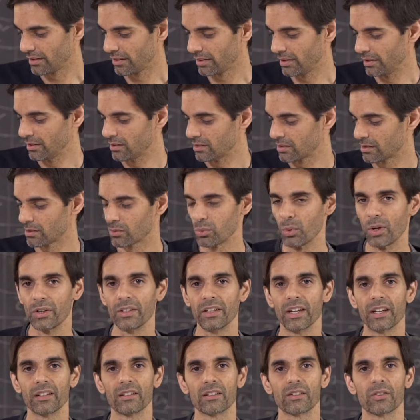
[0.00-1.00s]
It's
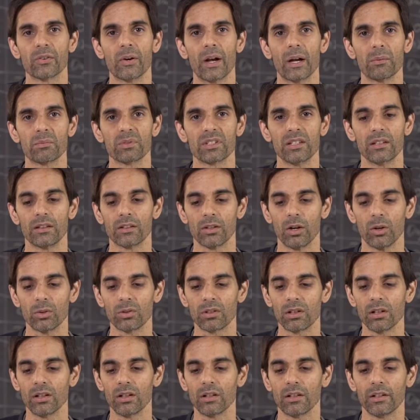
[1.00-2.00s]
28 grams in
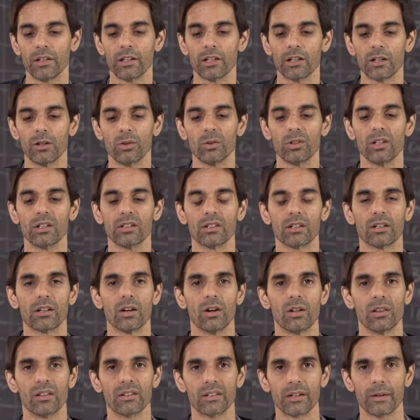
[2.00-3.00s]
total, including the
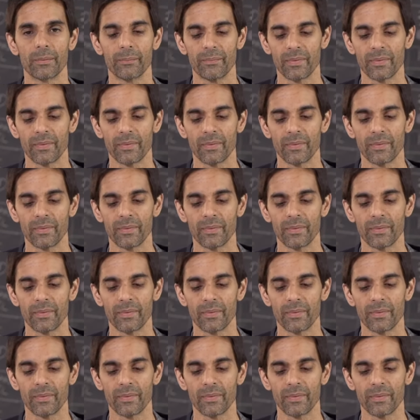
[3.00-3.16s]
collar.